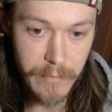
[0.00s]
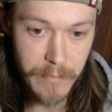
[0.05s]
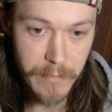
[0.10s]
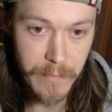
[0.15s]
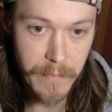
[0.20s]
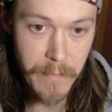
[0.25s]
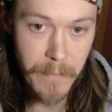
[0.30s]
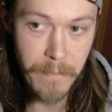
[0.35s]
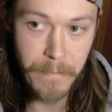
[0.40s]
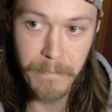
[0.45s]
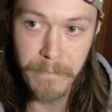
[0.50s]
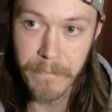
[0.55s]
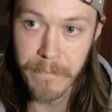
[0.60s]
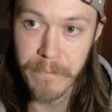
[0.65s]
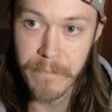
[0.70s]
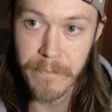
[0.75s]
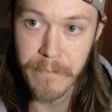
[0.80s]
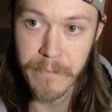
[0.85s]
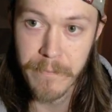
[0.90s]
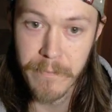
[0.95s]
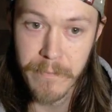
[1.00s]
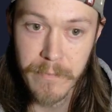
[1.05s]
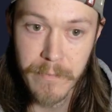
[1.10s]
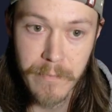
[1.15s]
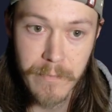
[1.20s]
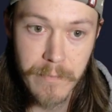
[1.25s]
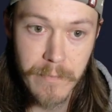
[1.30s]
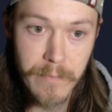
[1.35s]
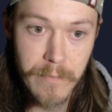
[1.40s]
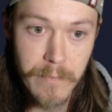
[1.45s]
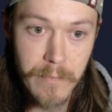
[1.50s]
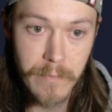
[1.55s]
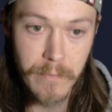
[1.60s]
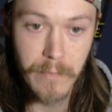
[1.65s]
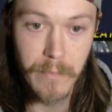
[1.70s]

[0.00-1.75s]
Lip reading: (silence)